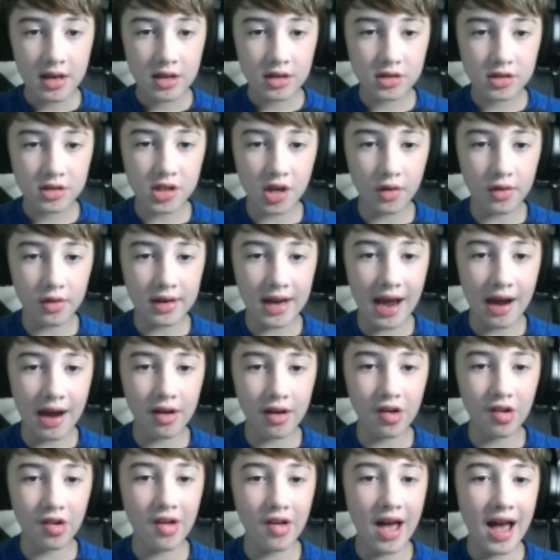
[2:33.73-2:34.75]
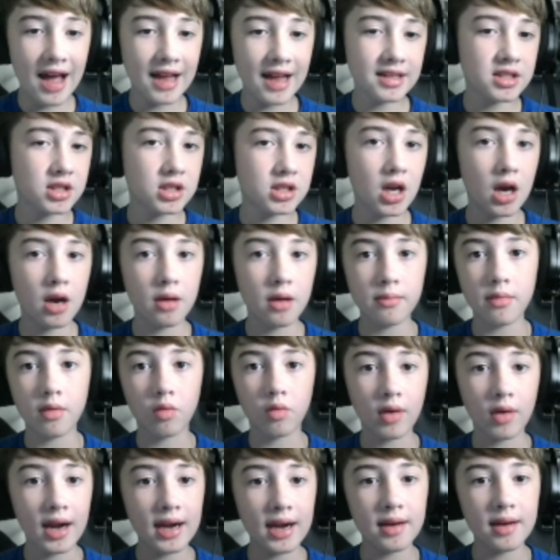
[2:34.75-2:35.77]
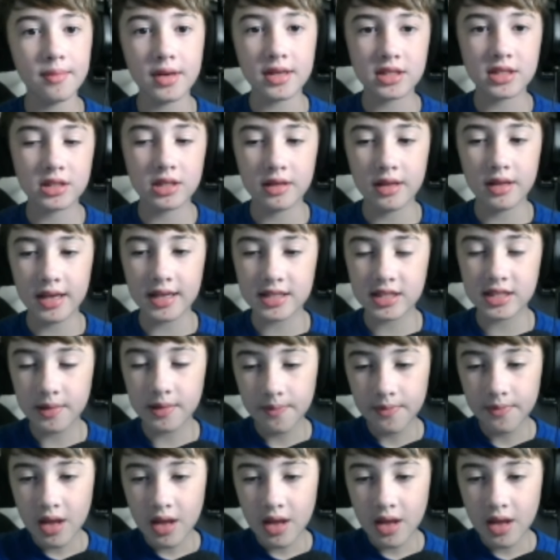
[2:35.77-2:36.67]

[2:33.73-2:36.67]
So now it will add some randomness to this,